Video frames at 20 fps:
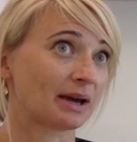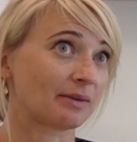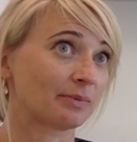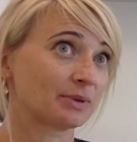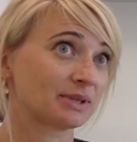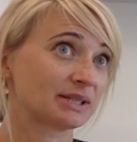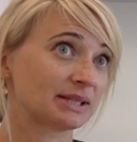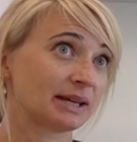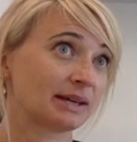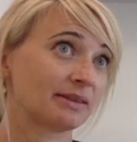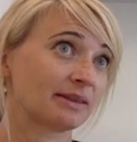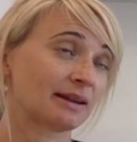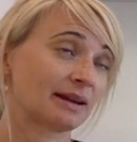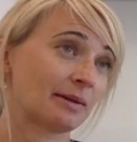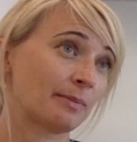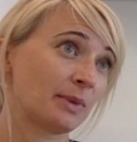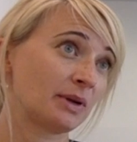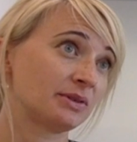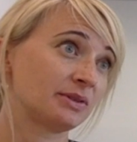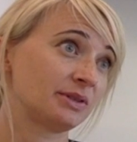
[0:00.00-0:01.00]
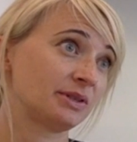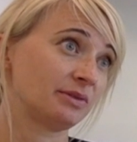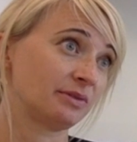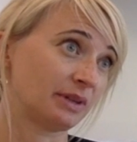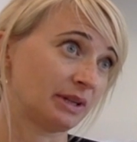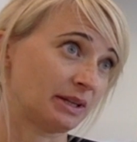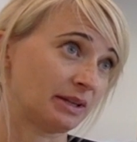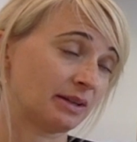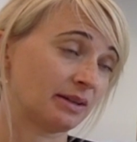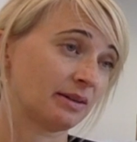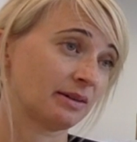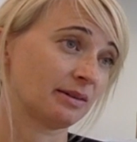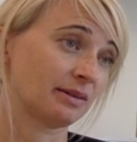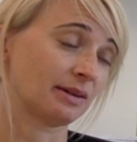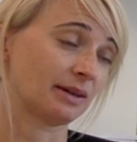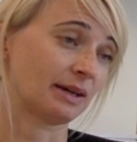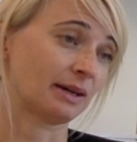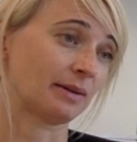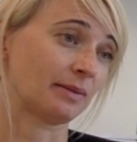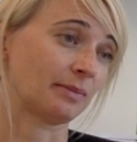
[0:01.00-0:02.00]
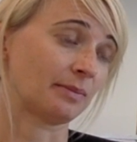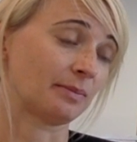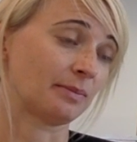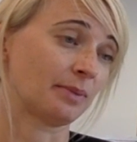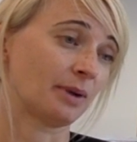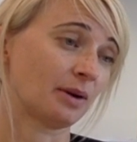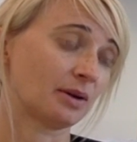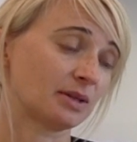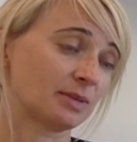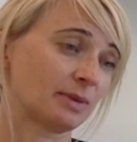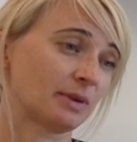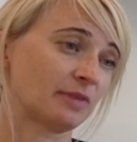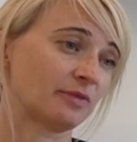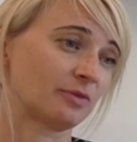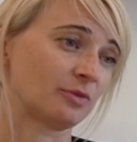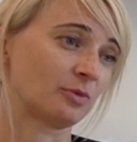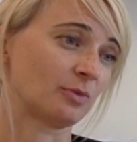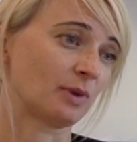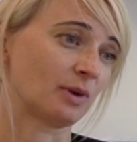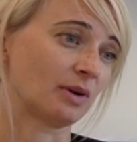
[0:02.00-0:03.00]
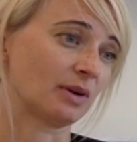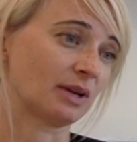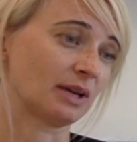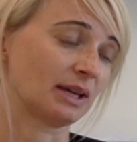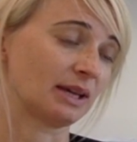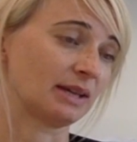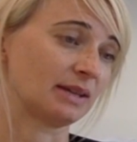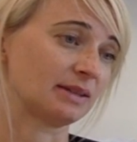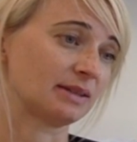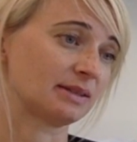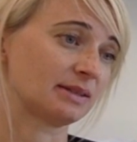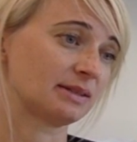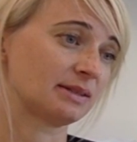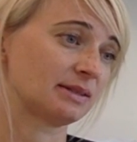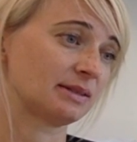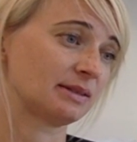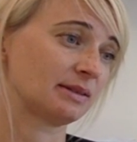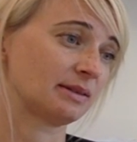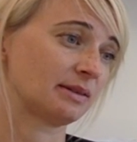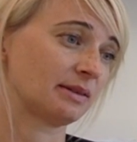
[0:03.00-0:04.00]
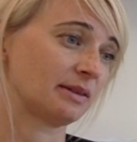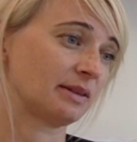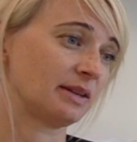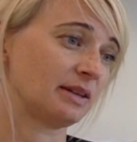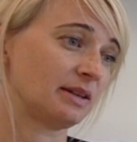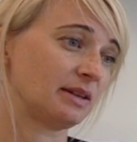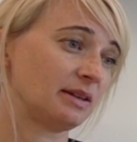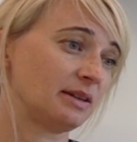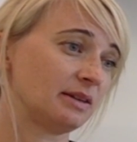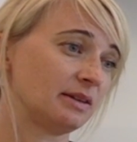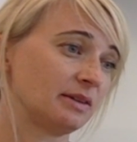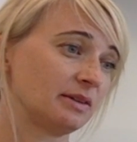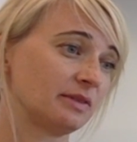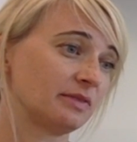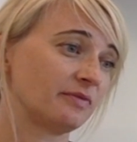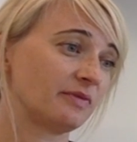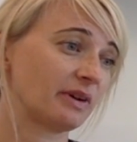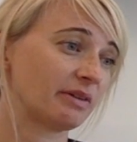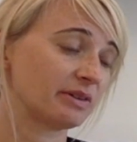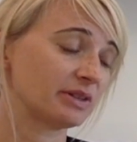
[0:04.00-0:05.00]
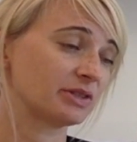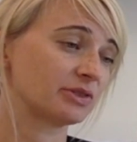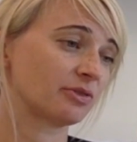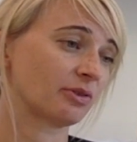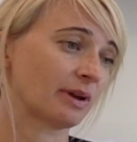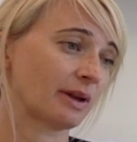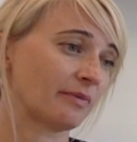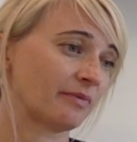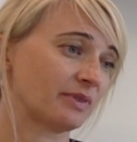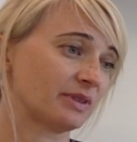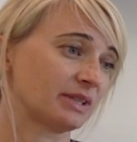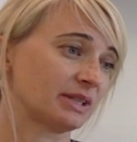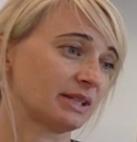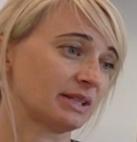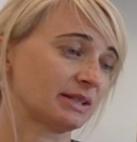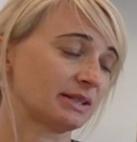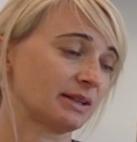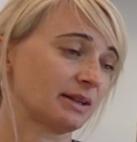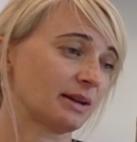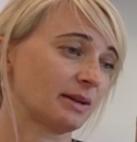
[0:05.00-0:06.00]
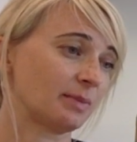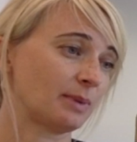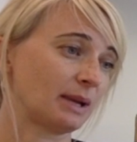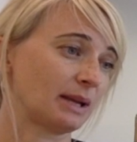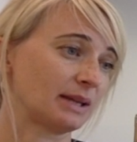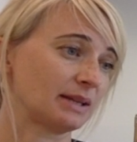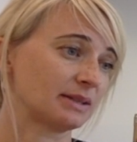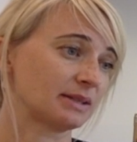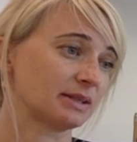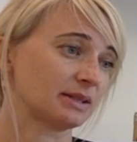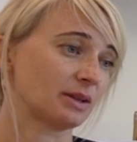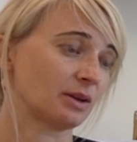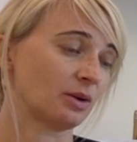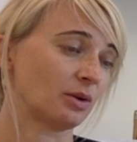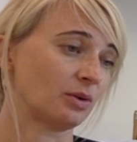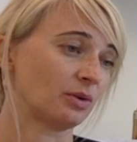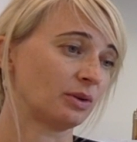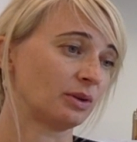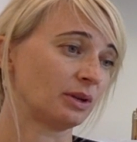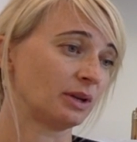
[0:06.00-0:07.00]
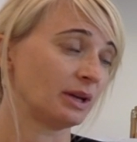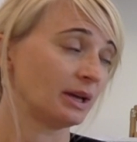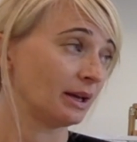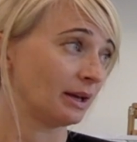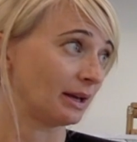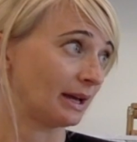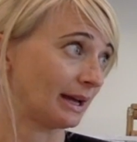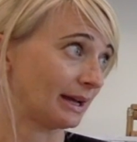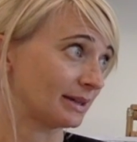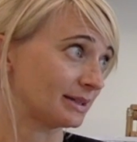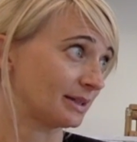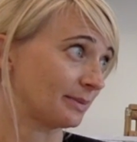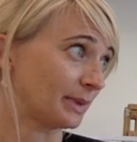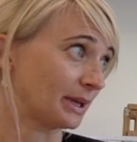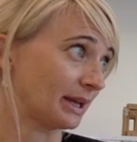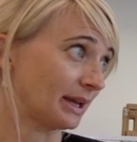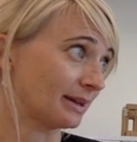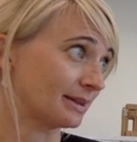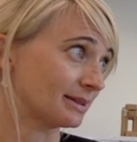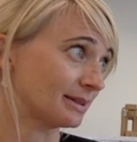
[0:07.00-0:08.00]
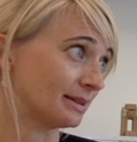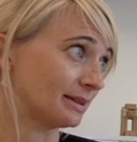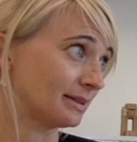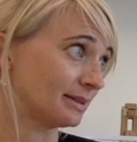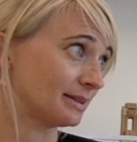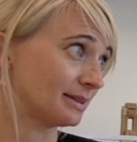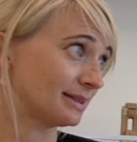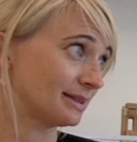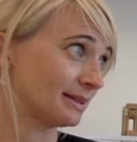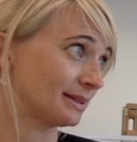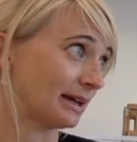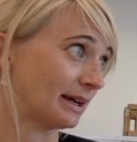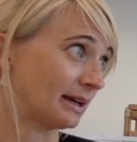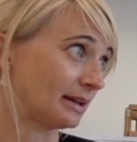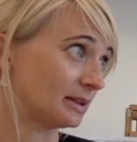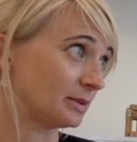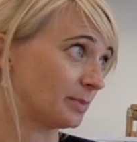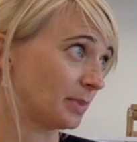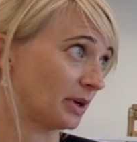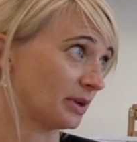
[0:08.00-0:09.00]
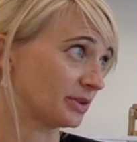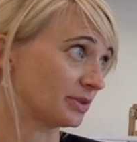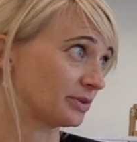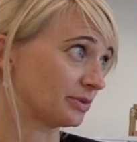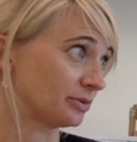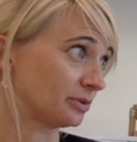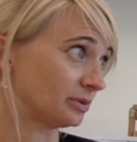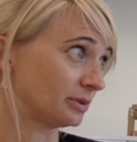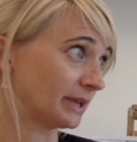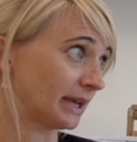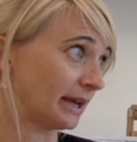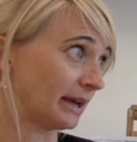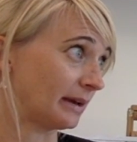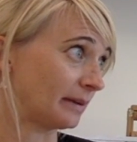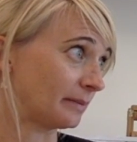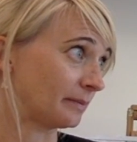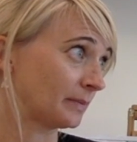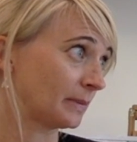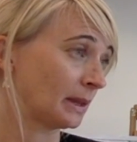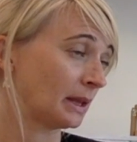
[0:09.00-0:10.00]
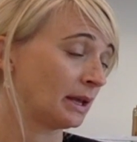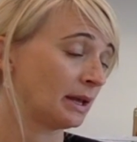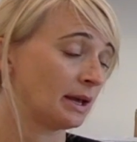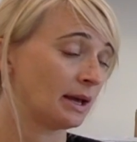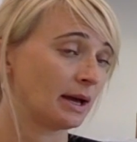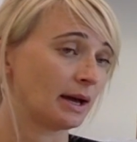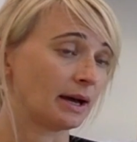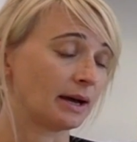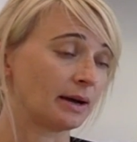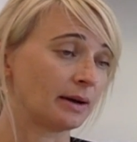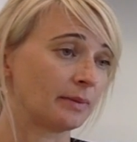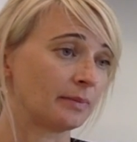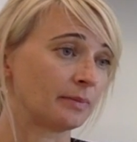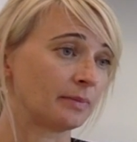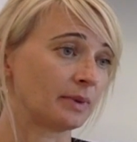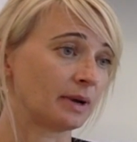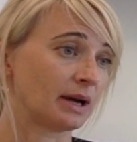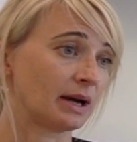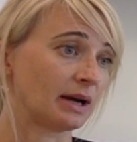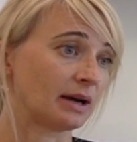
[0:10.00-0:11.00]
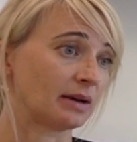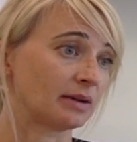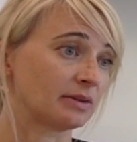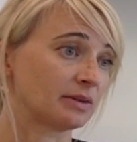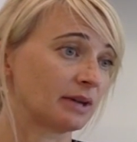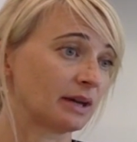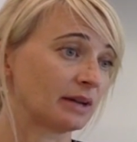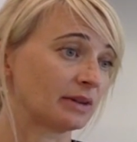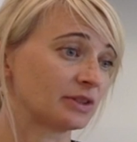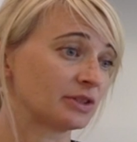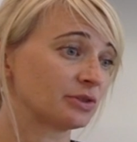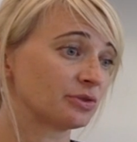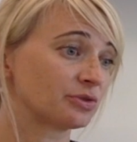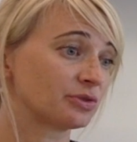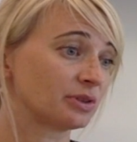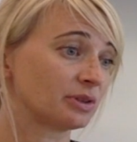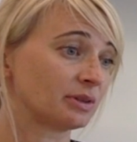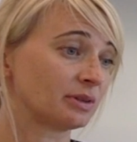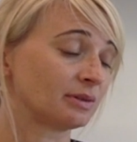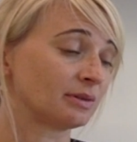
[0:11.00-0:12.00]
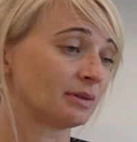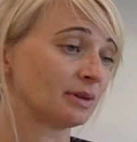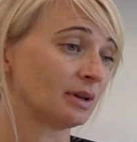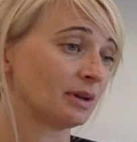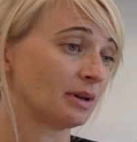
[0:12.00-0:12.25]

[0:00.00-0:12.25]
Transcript: I would say that our most unique part about Foremarke is the very strong emphasis that I place on academic excellence and pastoral care. Our children,